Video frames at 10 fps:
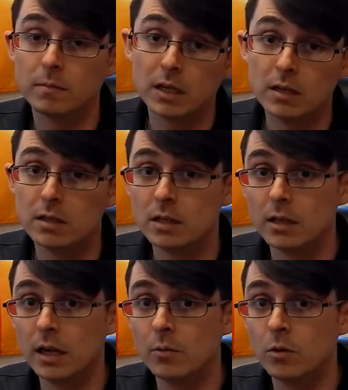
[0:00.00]
because
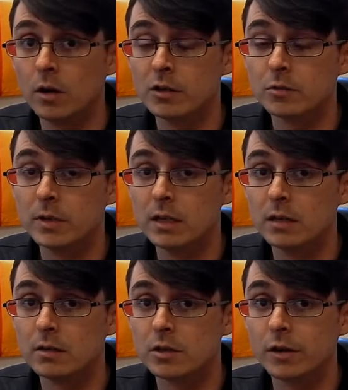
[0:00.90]
they will also
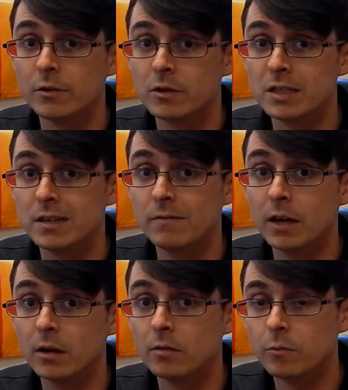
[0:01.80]
be starting to receive
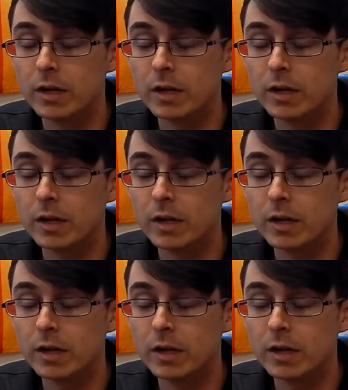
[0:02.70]
their